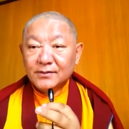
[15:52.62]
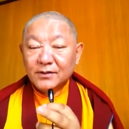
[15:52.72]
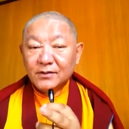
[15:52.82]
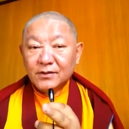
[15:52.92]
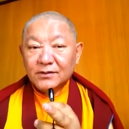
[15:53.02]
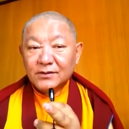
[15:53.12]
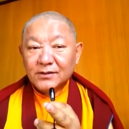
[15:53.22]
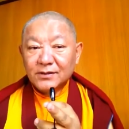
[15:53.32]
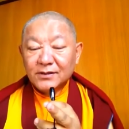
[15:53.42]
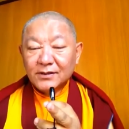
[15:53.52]
Because
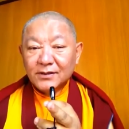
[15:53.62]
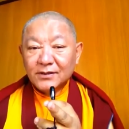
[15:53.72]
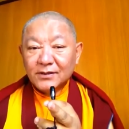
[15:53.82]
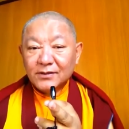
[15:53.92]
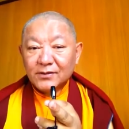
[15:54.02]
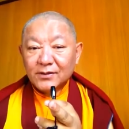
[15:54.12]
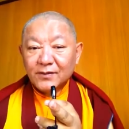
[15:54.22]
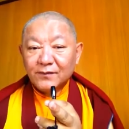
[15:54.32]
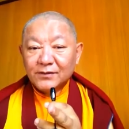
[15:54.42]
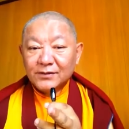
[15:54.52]

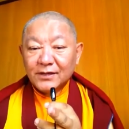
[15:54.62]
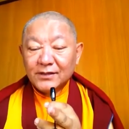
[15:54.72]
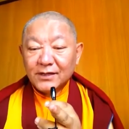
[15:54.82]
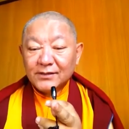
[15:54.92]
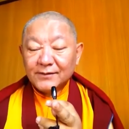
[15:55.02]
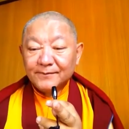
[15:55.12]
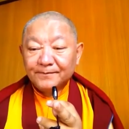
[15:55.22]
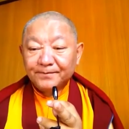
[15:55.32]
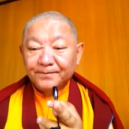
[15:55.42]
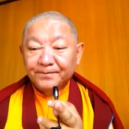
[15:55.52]
if you say that
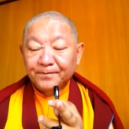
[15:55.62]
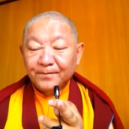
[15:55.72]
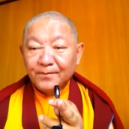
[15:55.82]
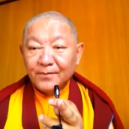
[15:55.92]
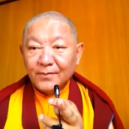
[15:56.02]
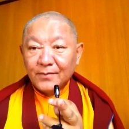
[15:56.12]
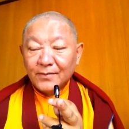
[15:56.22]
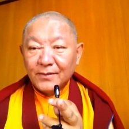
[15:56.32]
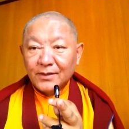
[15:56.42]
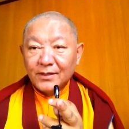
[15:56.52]

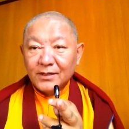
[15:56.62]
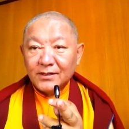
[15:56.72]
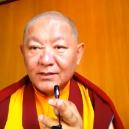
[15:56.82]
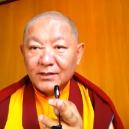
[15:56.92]
the